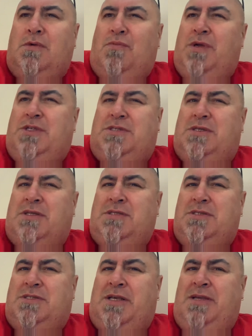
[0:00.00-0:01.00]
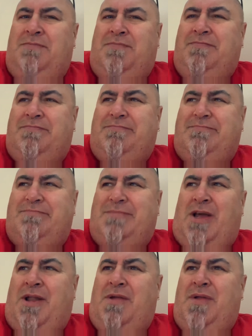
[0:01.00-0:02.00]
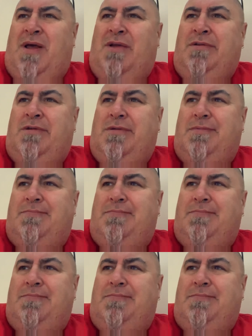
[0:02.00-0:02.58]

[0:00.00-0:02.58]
which doesn't seem, I don't know.